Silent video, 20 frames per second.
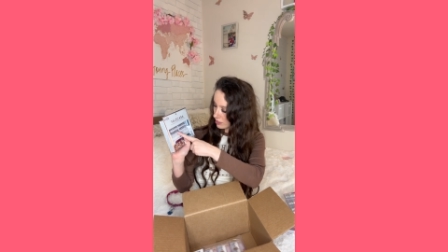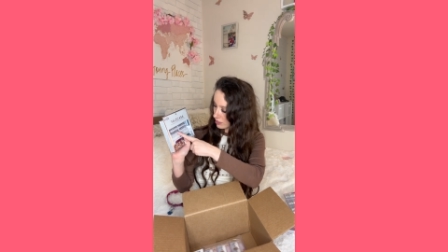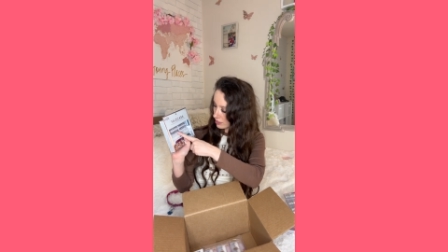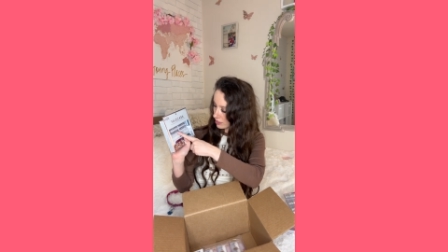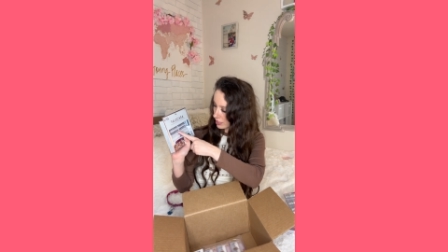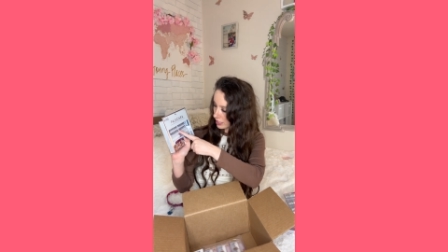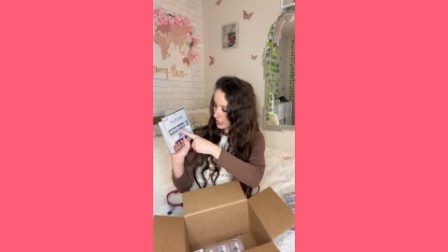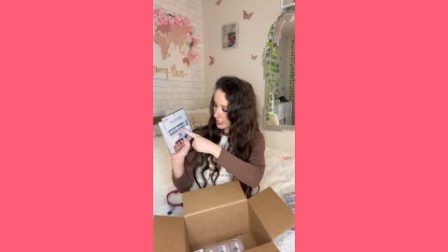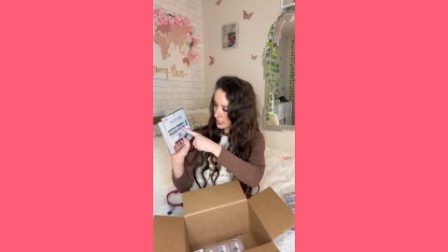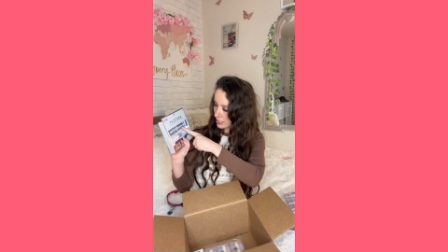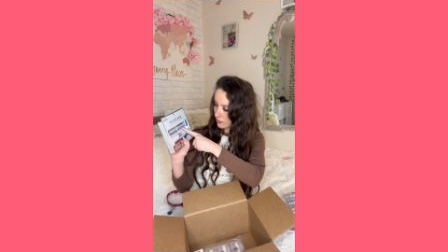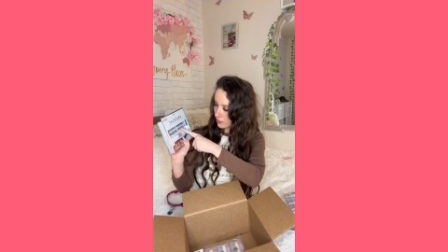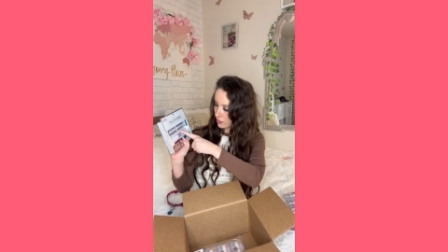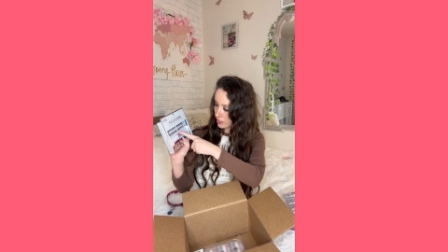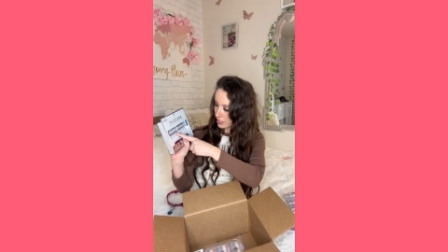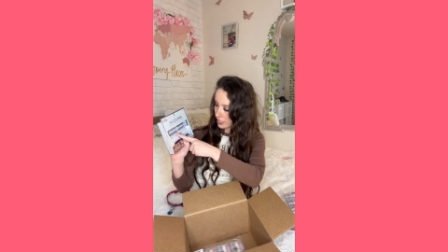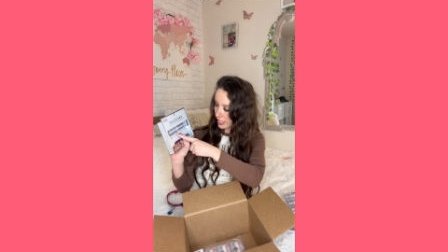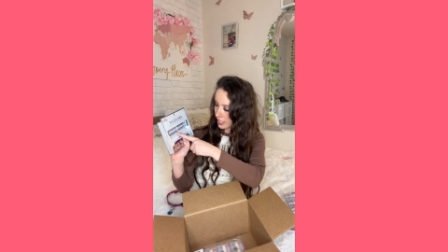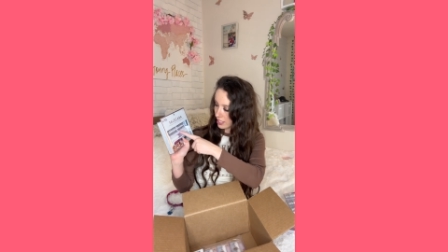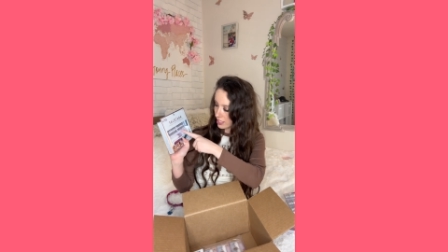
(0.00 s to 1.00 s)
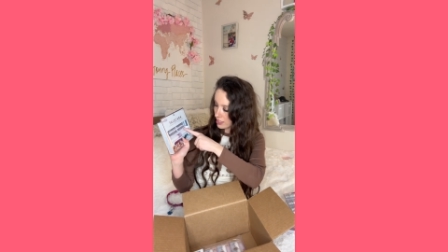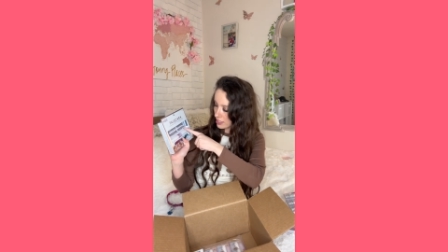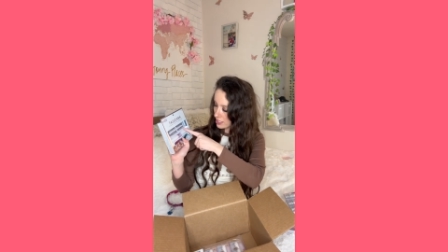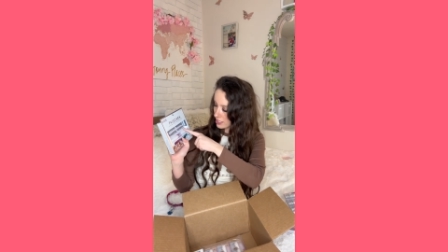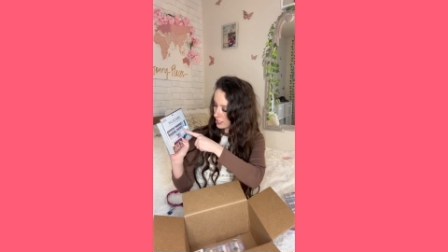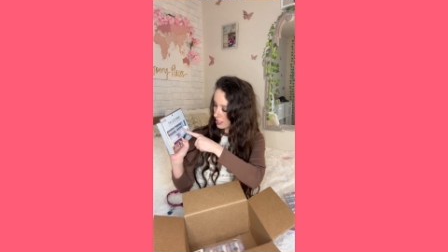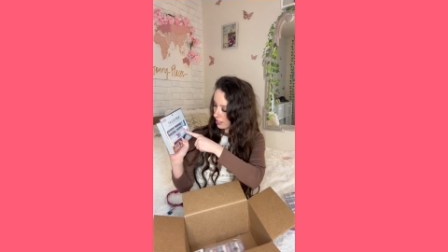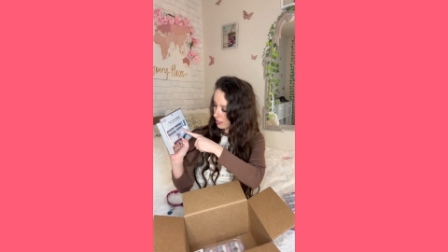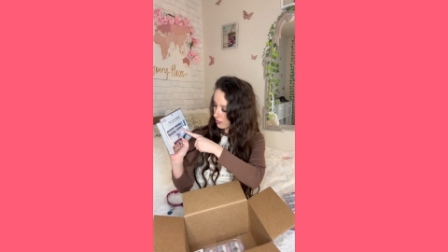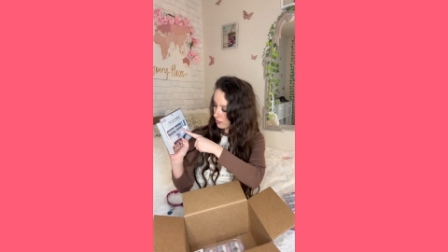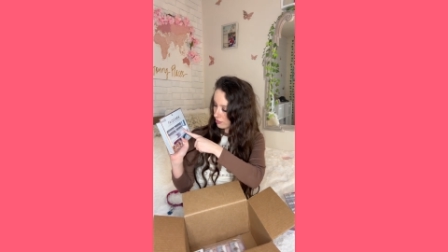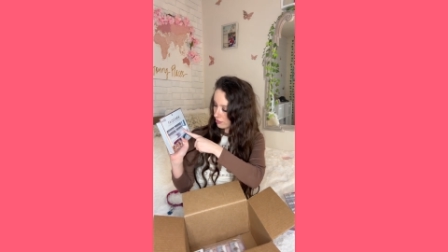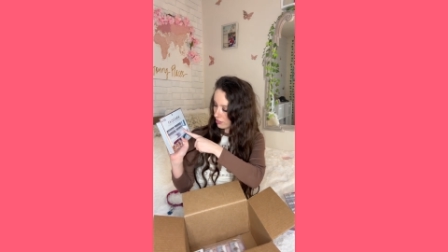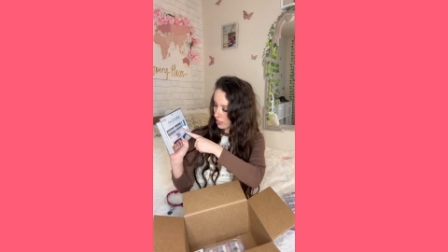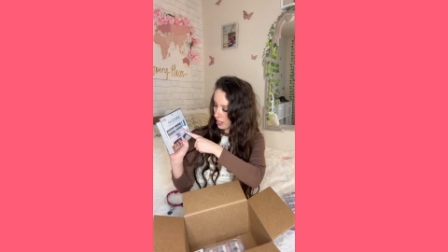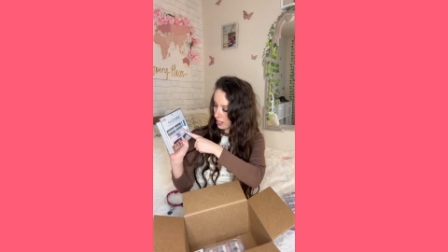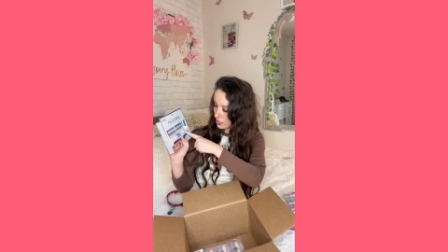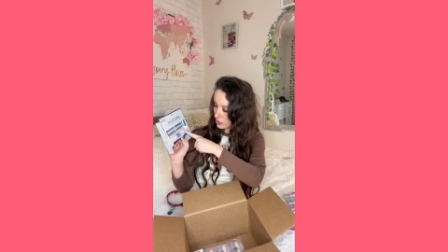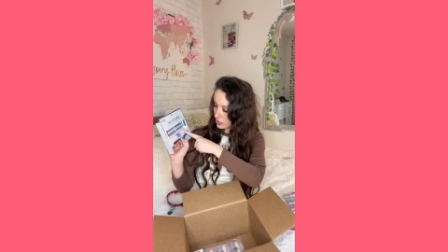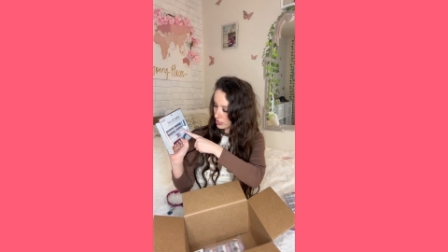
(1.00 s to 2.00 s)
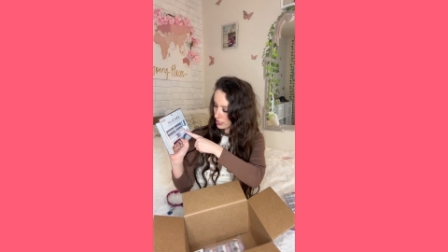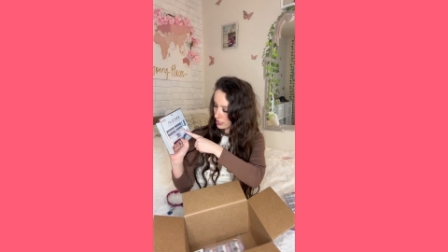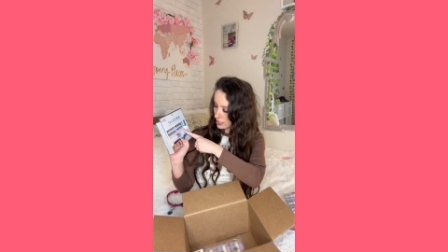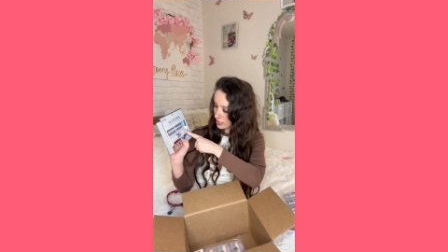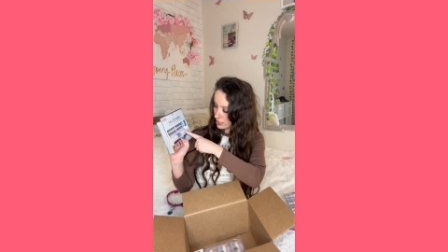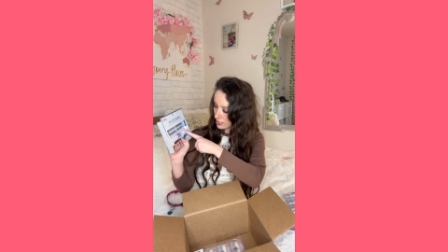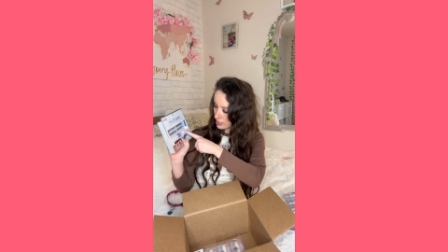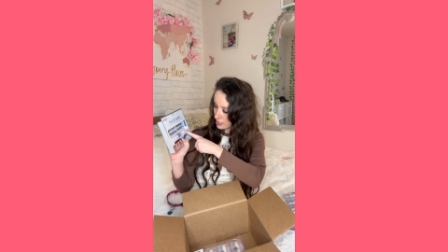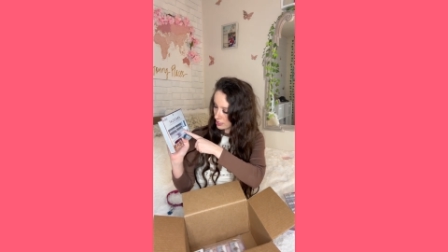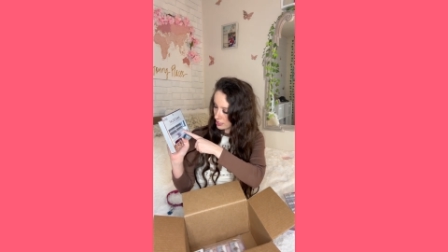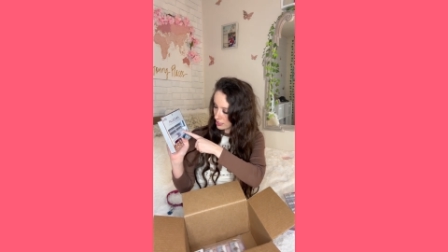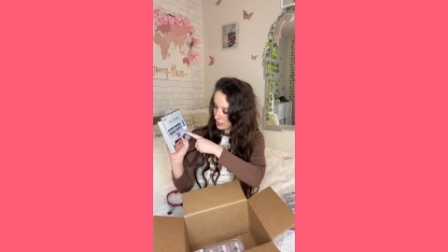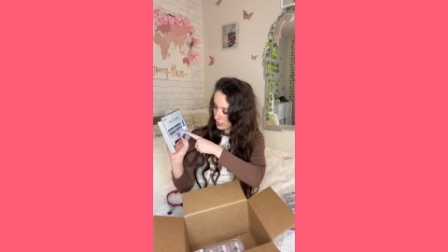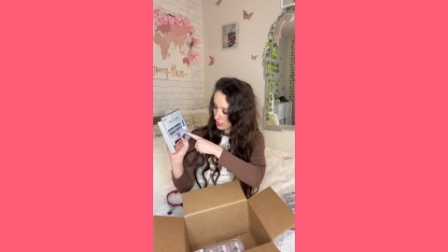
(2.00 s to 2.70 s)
like different lengths of lashes.